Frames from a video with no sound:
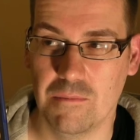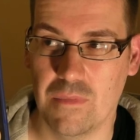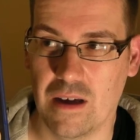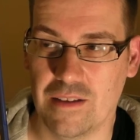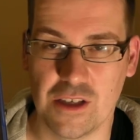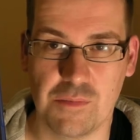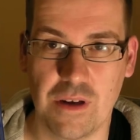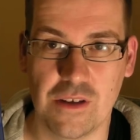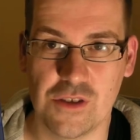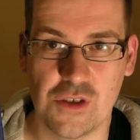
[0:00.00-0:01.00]
had the
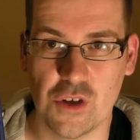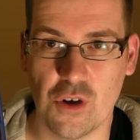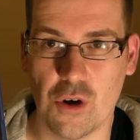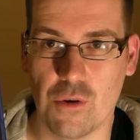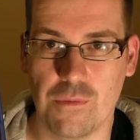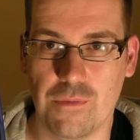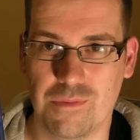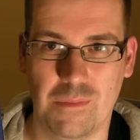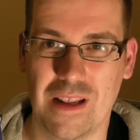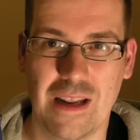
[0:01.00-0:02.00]
experience
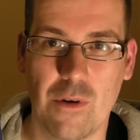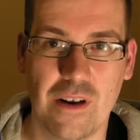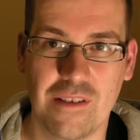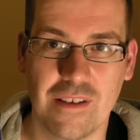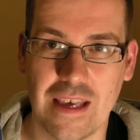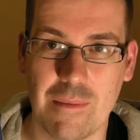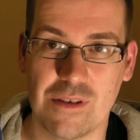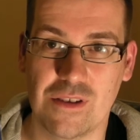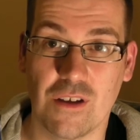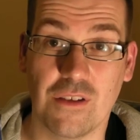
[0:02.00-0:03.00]
of, I mean, an hour into the game
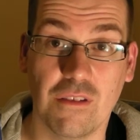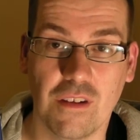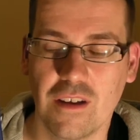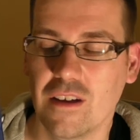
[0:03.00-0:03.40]
is nothing.